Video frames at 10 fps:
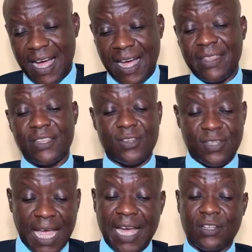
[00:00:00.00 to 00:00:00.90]
and the
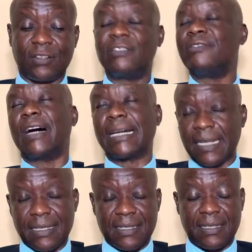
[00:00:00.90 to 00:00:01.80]
societal
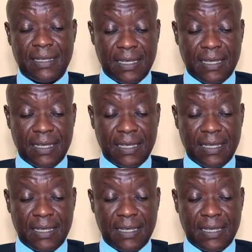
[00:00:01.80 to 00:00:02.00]
factors.